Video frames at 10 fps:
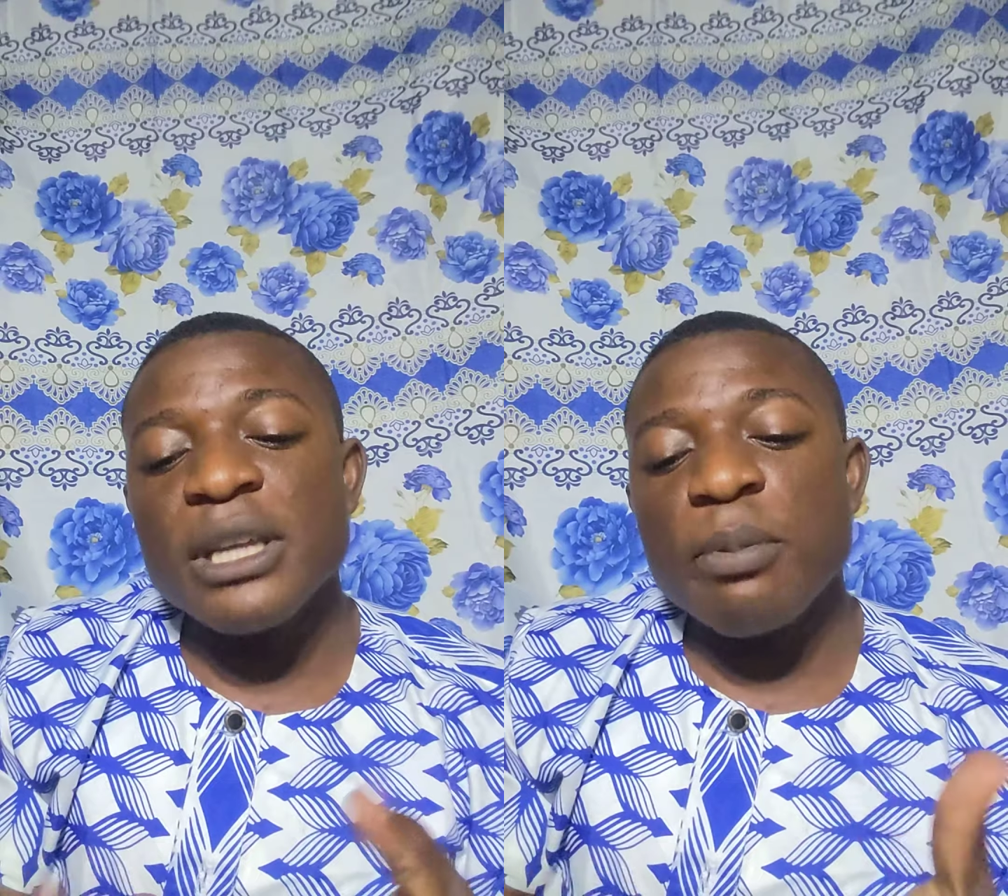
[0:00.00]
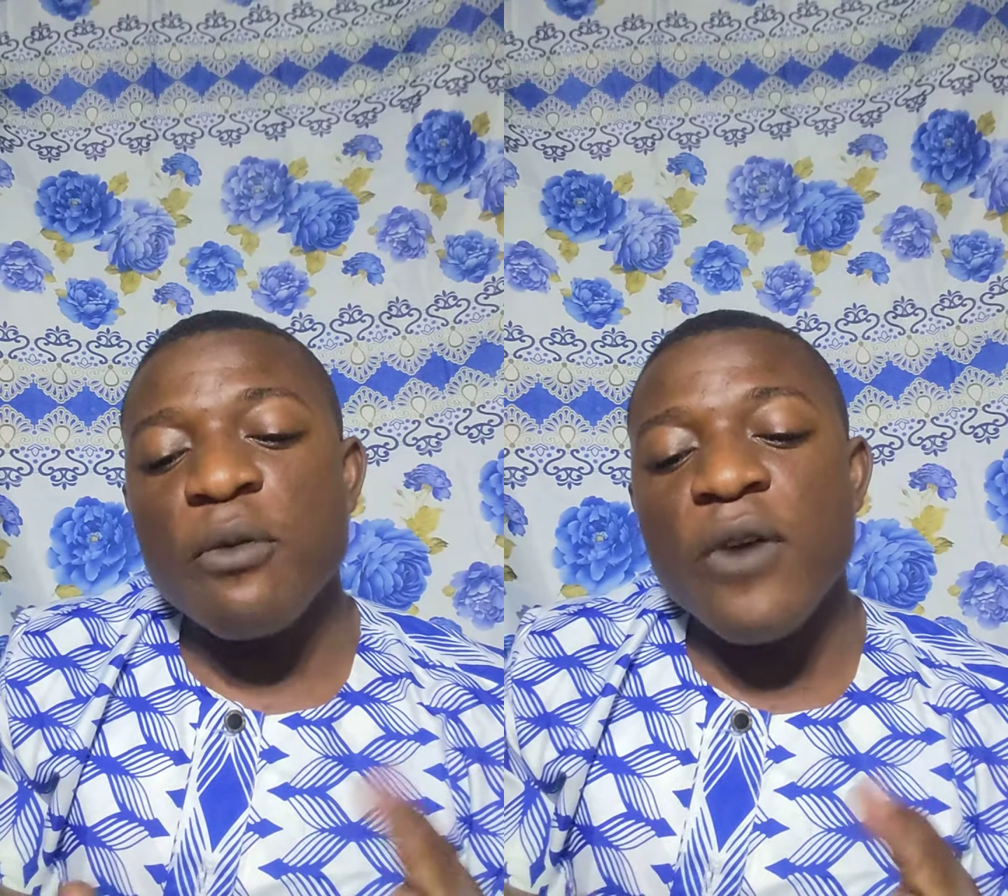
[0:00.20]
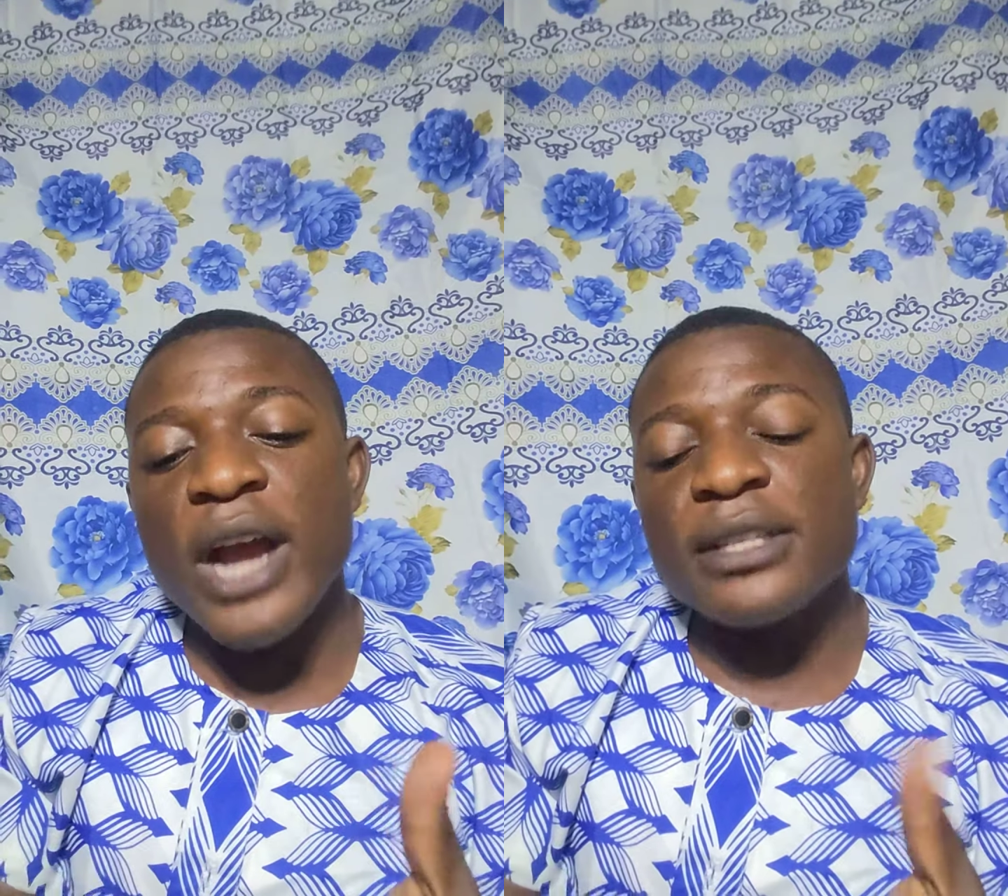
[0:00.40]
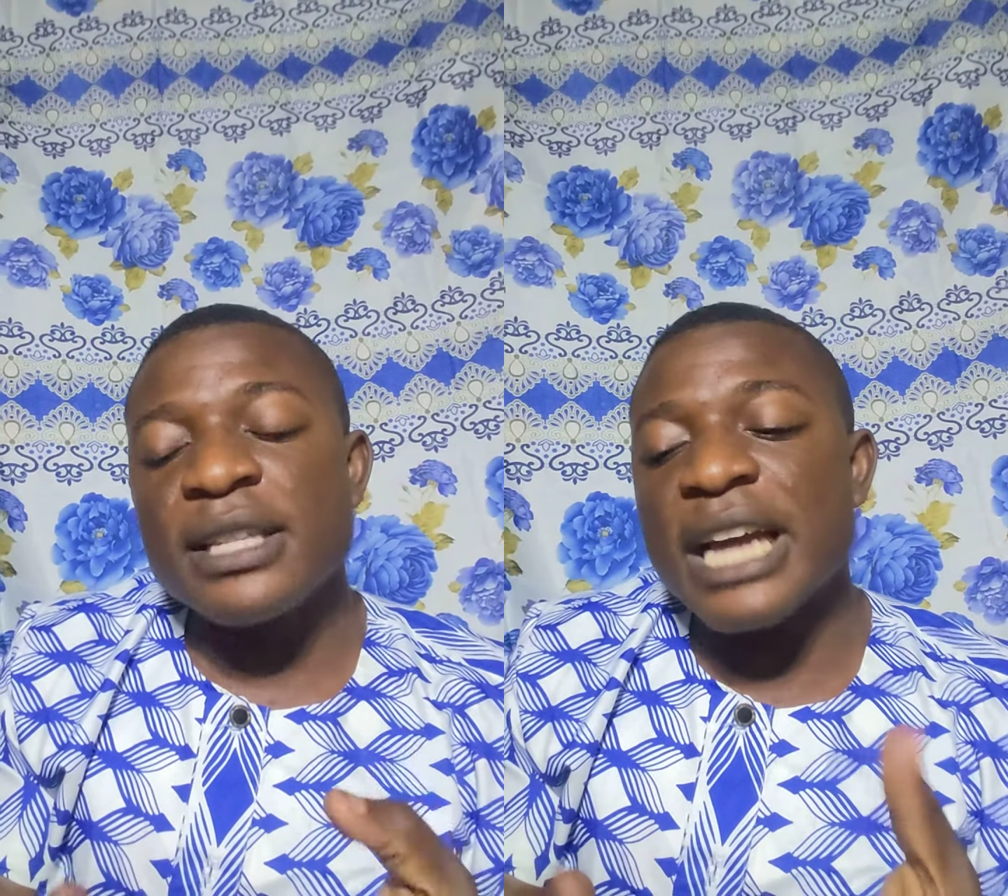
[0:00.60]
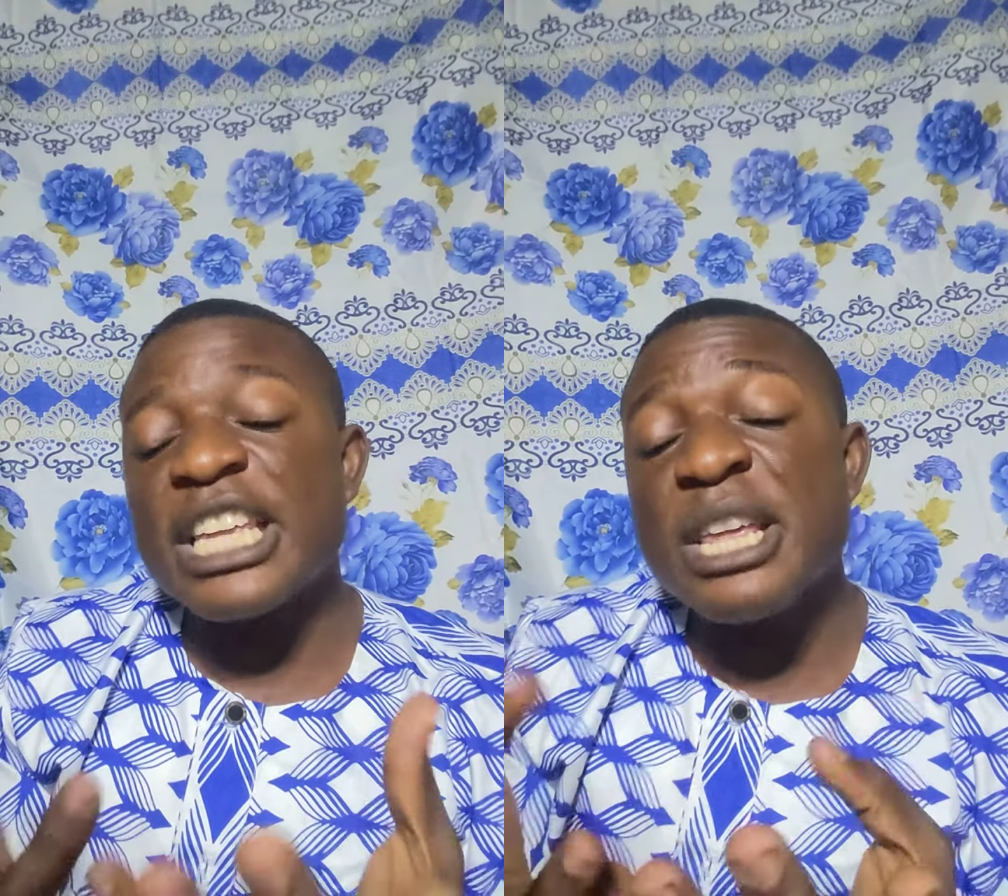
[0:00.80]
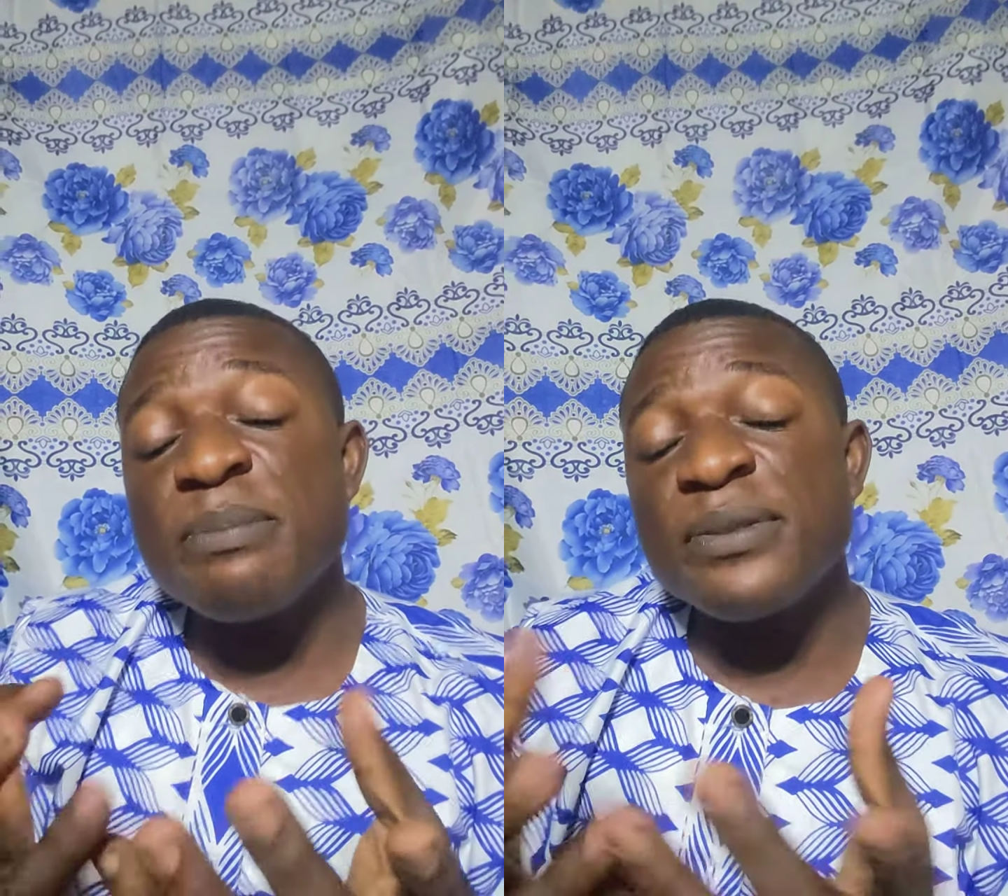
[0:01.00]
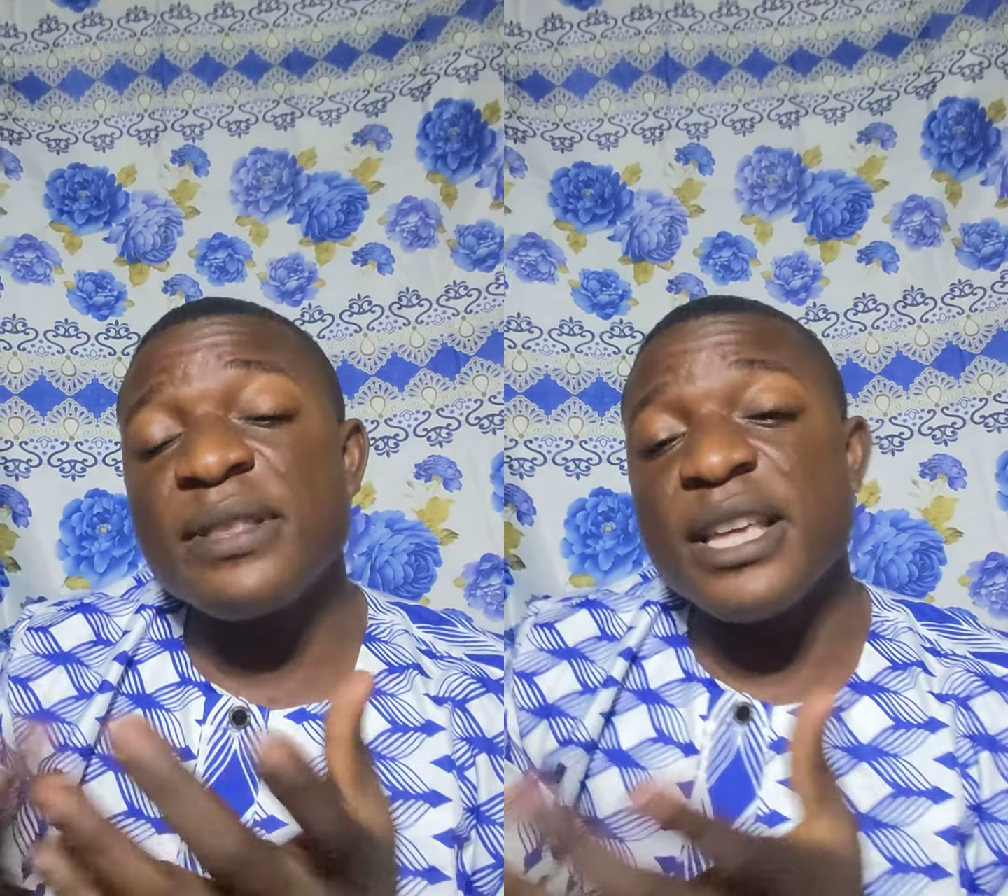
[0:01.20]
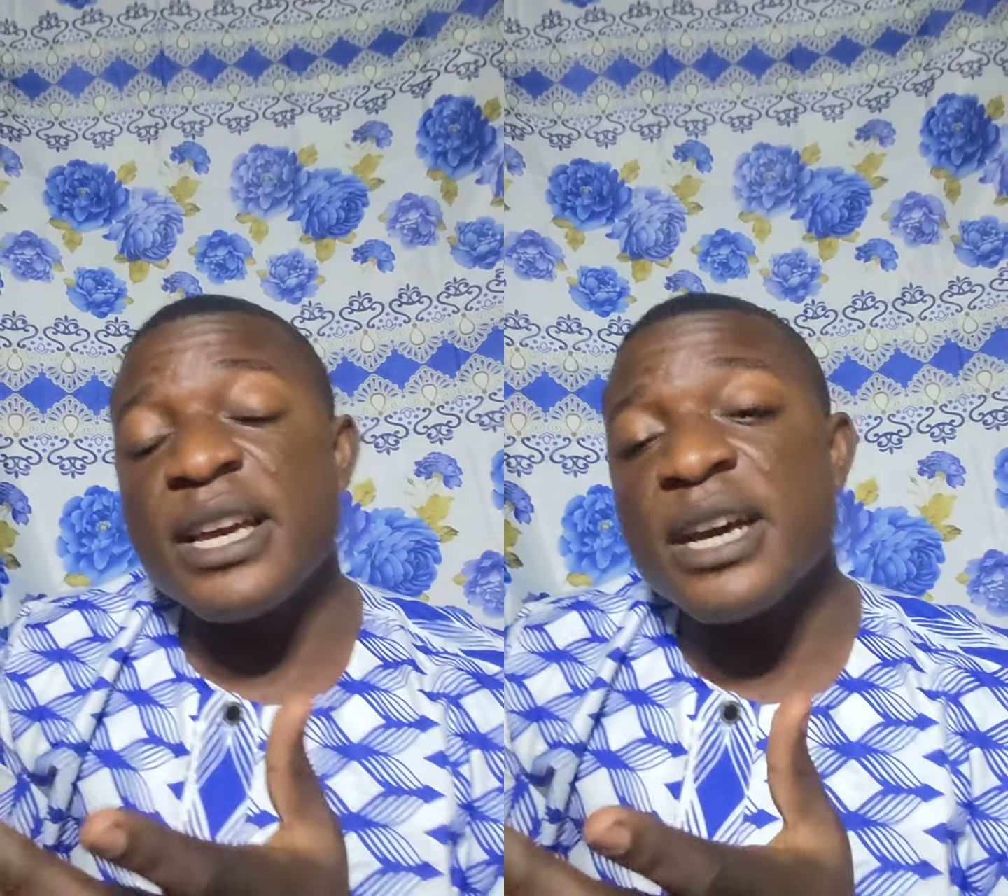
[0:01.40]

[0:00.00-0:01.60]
that keeps the